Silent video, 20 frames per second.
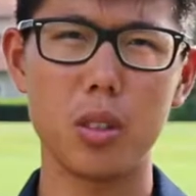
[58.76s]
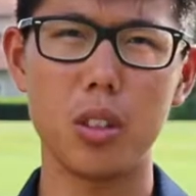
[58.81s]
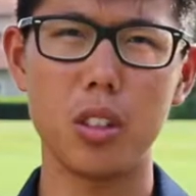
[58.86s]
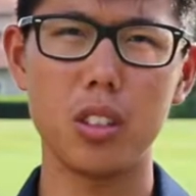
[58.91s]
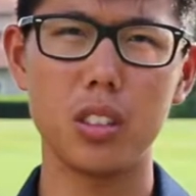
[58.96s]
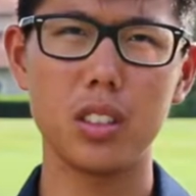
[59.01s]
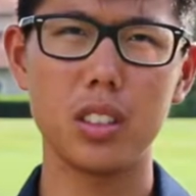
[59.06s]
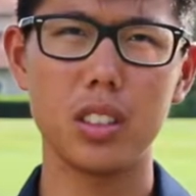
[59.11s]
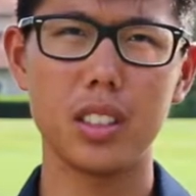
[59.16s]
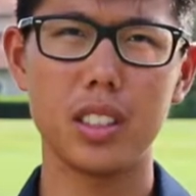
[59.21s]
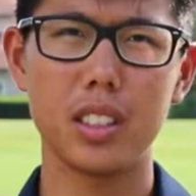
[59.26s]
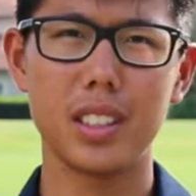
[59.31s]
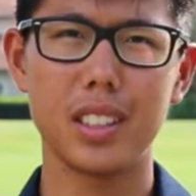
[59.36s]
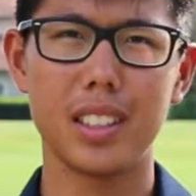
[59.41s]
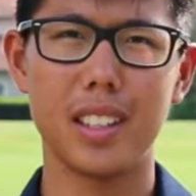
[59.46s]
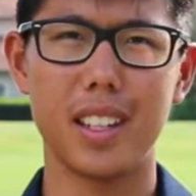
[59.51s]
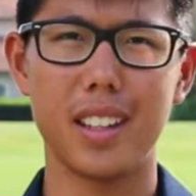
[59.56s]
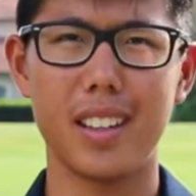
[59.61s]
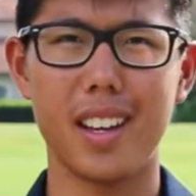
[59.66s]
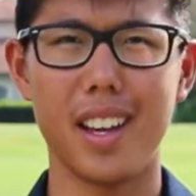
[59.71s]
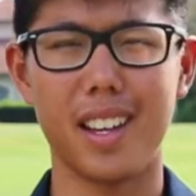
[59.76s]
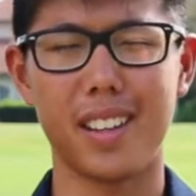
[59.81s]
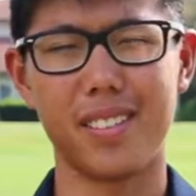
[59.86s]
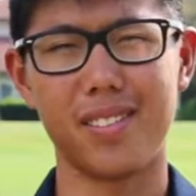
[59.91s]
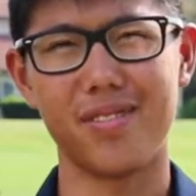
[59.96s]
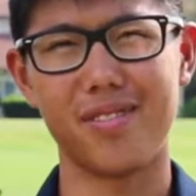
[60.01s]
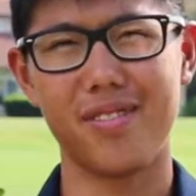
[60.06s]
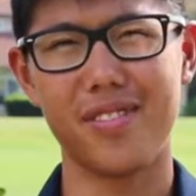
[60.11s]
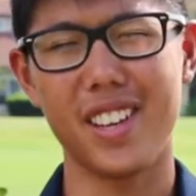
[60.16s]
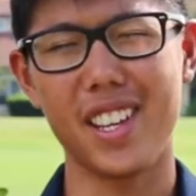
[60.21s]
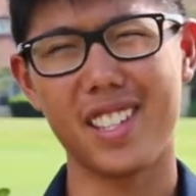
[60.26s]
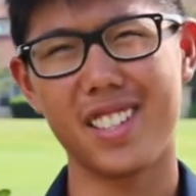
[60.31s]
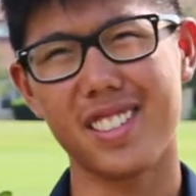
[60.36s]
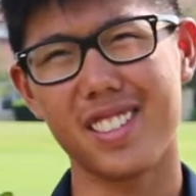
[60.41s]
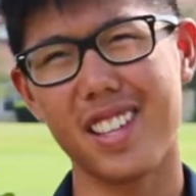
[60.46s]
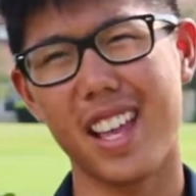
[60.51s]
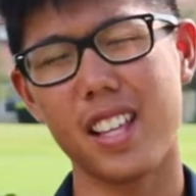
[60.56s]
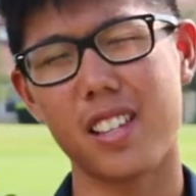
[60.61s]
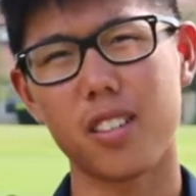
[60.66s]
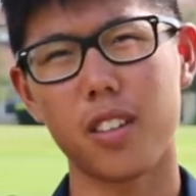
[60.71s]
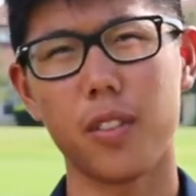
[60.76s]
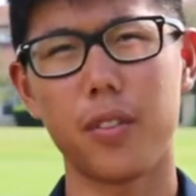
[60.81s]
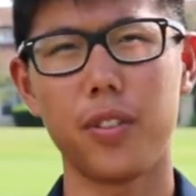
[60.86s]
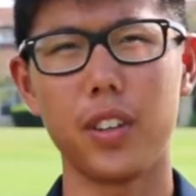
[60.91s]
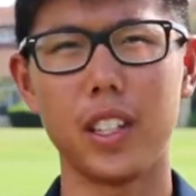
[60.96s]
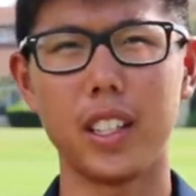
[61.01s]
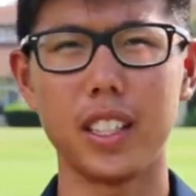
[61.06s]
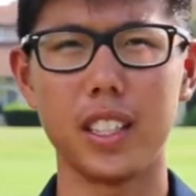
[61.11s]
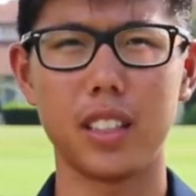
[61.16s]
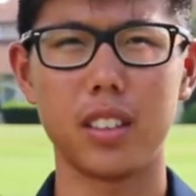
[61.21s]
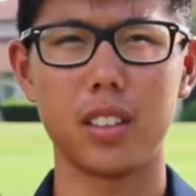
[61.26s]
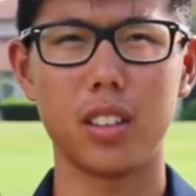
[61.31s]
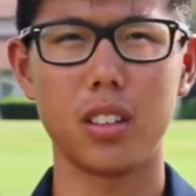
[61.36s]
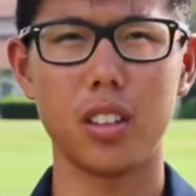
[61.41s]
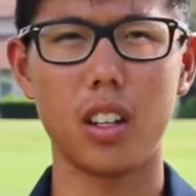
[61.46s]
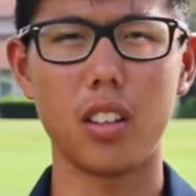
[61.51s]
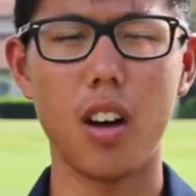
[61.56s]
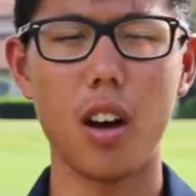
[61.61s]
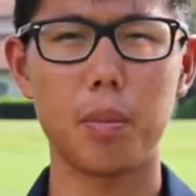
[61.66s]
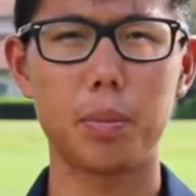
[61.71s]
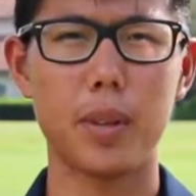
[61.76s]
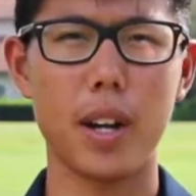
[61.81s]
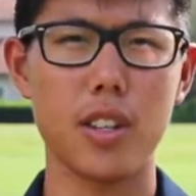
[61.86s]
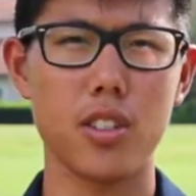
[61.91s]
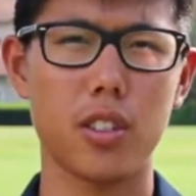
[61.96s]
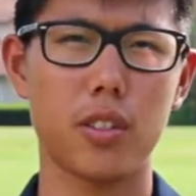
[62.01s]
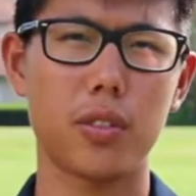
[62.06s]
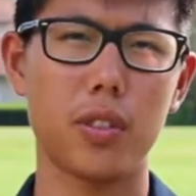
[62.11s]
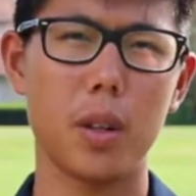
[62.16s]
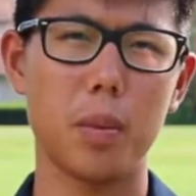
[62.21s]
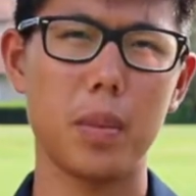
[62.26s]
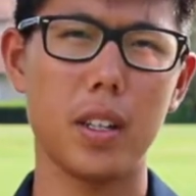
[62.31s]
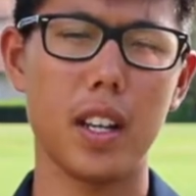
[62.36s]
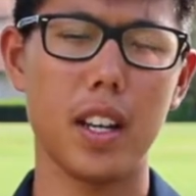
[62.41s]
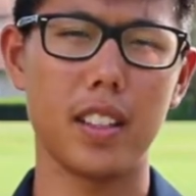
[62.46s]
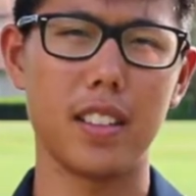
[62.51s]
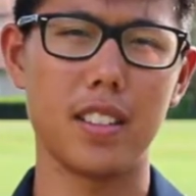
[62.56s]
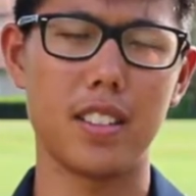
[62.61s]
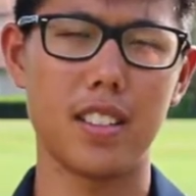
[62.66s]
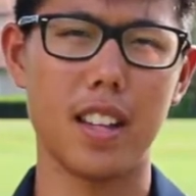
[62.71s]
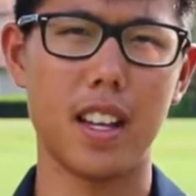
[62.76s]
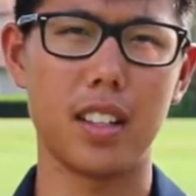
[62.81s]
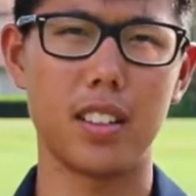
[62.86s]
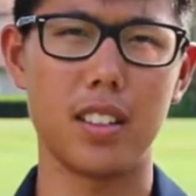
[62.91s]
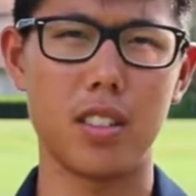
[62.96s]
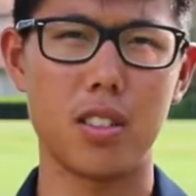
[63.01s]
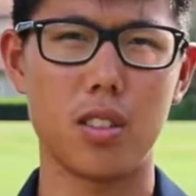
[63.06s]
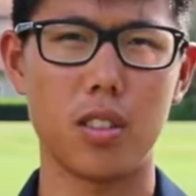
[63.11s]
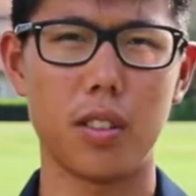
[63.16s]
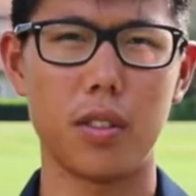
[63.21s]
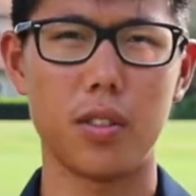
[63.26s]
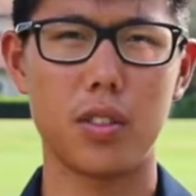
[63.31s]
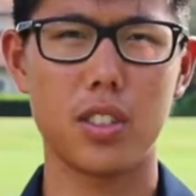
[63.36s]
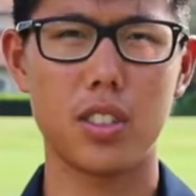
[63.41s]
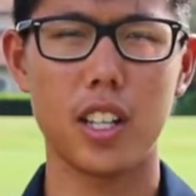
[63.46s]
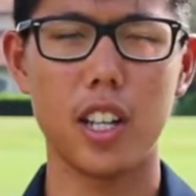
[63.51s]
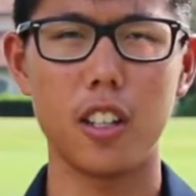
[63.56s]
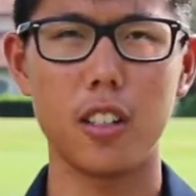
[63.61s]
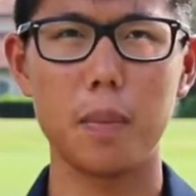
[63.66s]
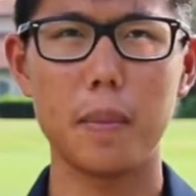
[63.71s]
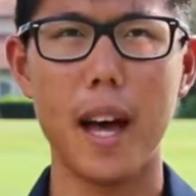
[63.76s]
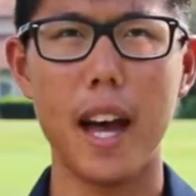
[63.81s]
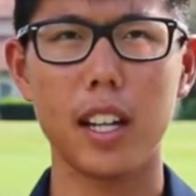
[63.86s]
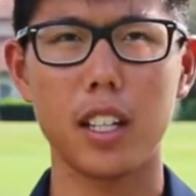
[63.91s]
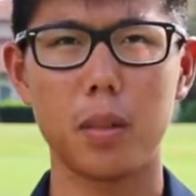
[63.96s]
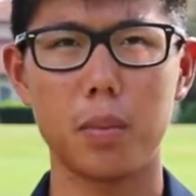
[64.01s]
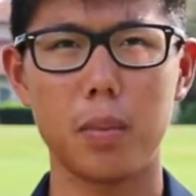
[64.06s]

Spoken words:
goal and sort of feeling a lot of pressure from it, I decided to sort of scale back